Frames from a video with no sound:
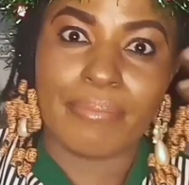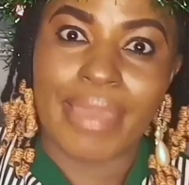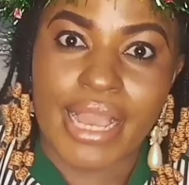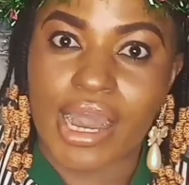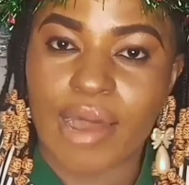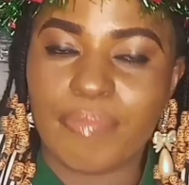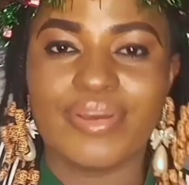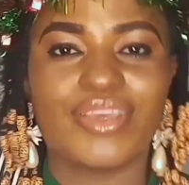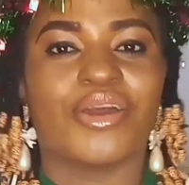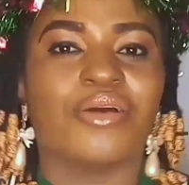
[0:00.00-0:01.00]
make up,
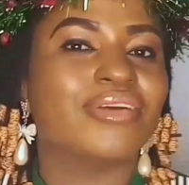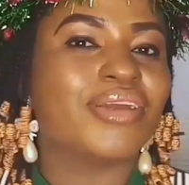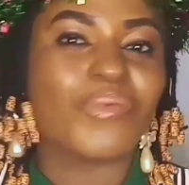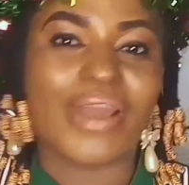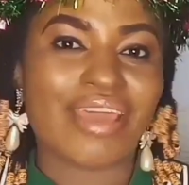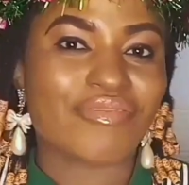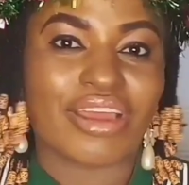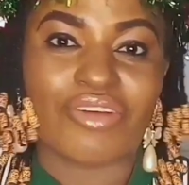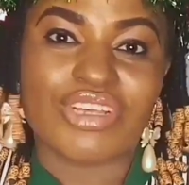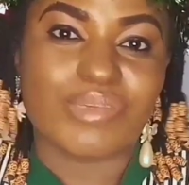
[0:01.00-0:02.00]
you know, whatever.
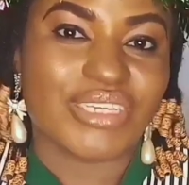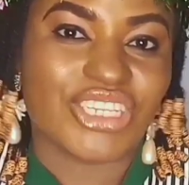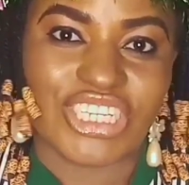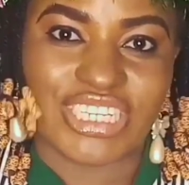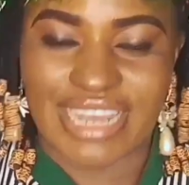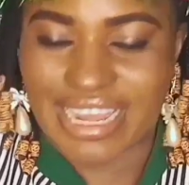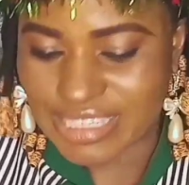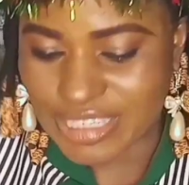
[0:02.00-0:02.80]
Christmas chit chat.